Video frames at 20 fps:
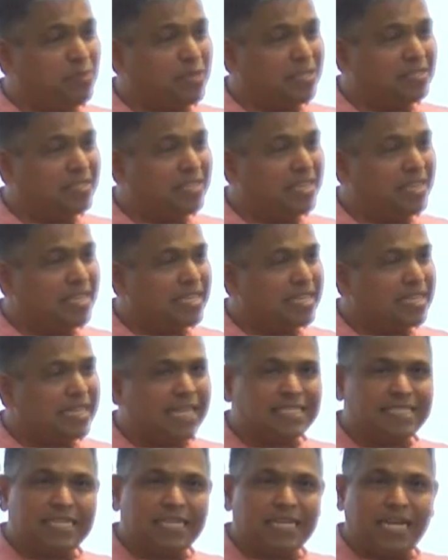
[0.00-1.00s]
BCE.
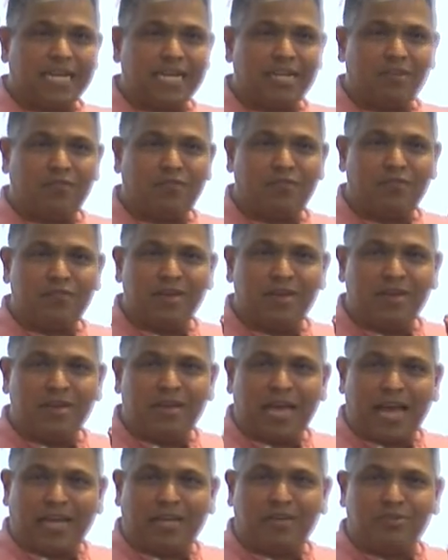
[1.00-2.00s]
That's the kind of
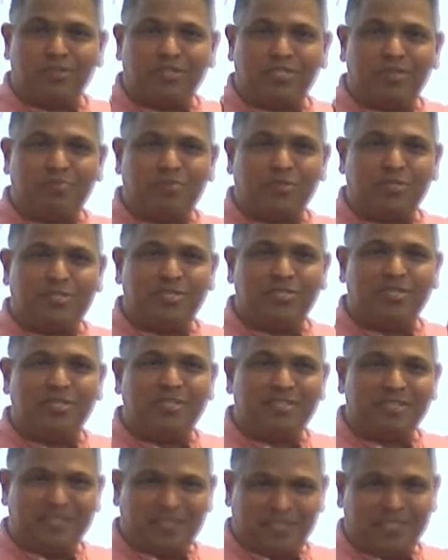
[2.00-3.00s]
accuracy,
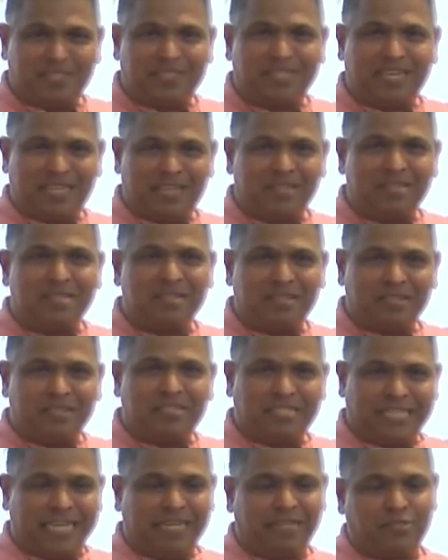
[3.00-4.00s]
precision this can
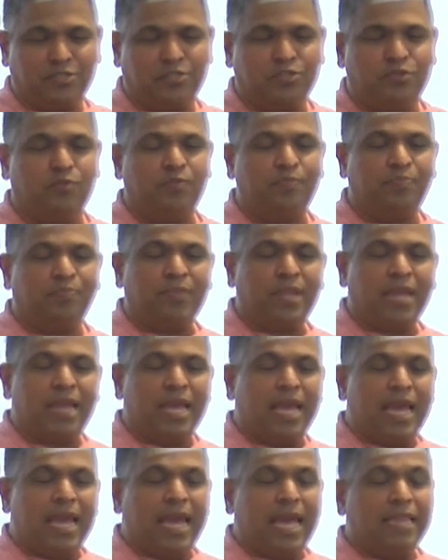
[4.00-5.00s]
take us to.
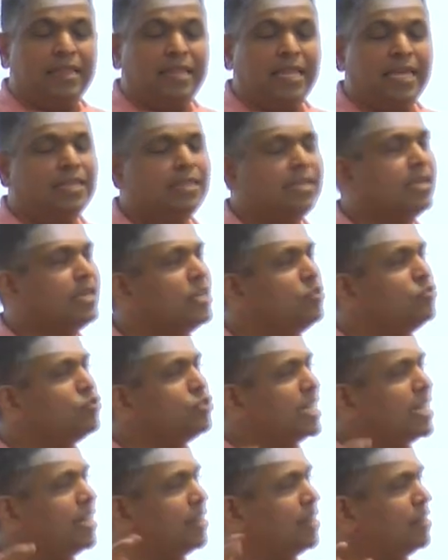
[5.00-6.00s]
And then you
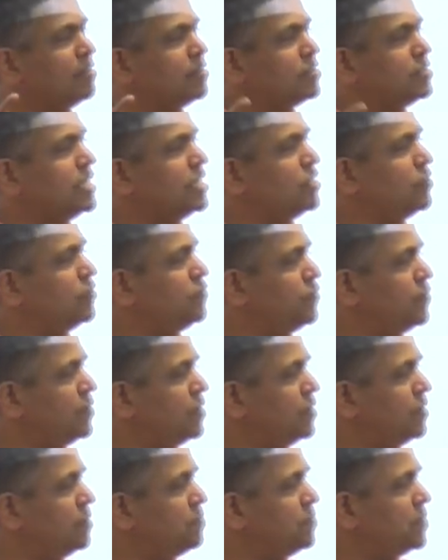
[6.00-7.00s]
take another set of
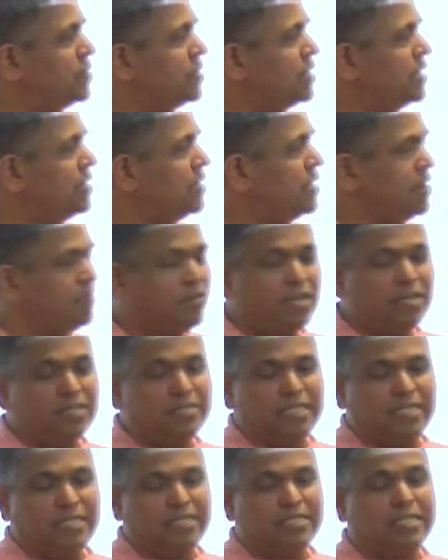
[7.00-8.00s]

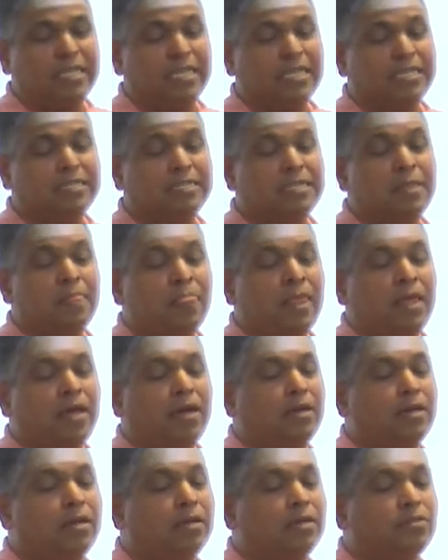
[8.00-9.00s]
evidence, in this case,
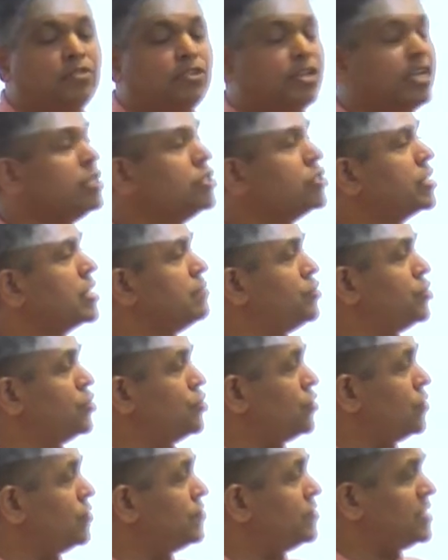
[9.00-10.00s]
3
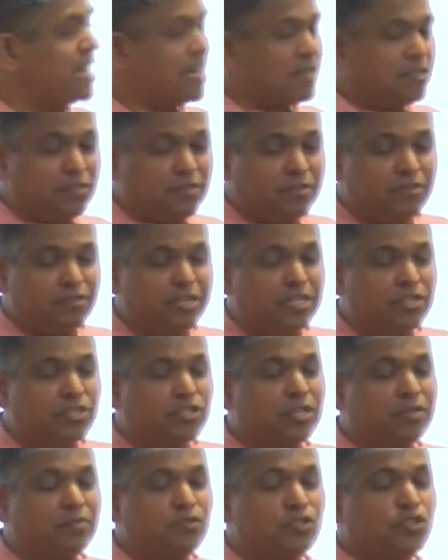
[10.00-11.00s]
descriptions of Saturn, 3
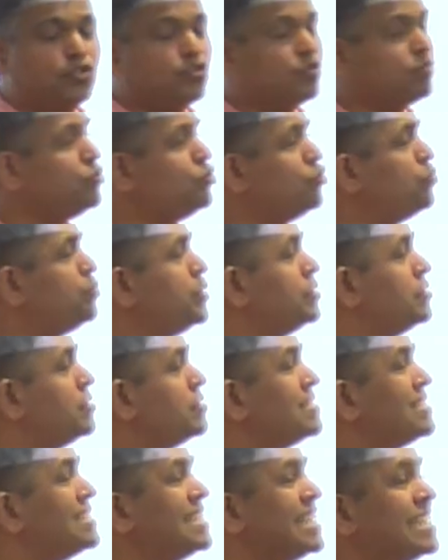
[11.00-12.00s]
descriptions of
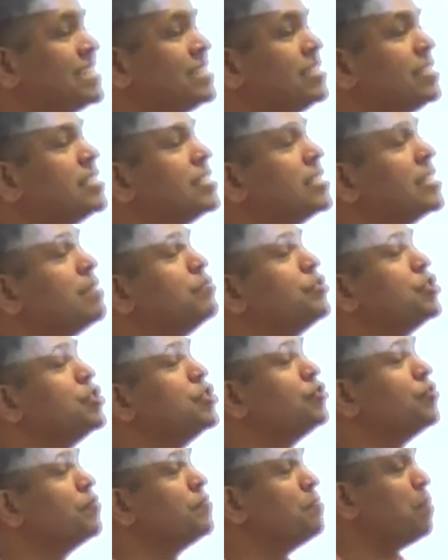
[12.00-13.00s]
Jupiter, 6
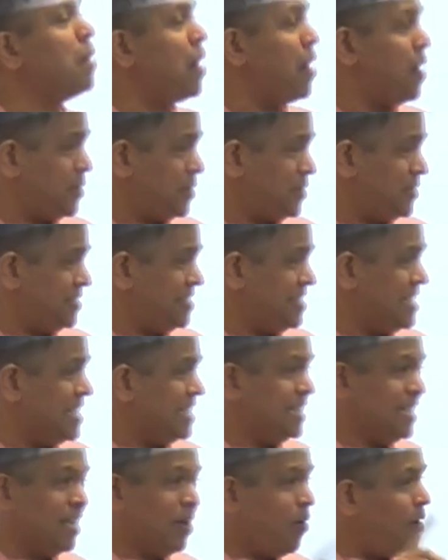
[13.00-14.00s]
descriptions of Mars.
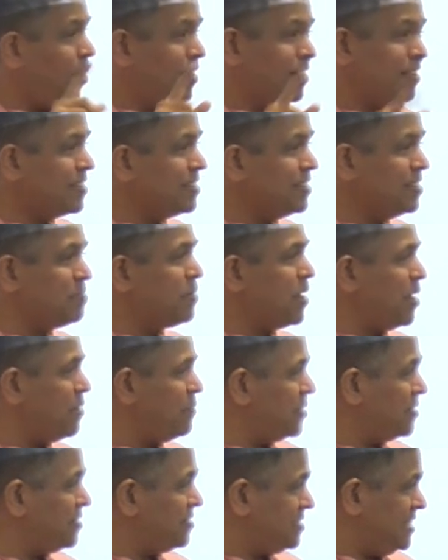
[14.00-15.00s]
They all are in the
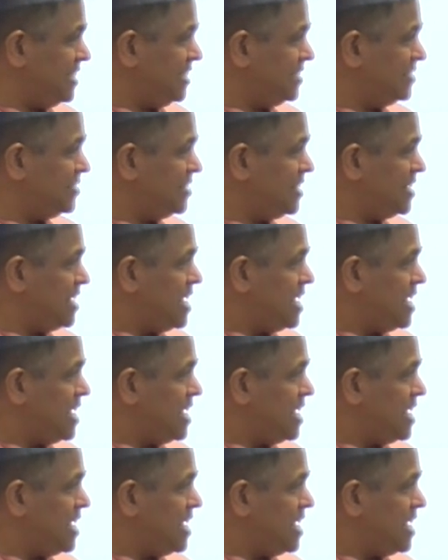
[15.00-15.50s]
Mahabharata text.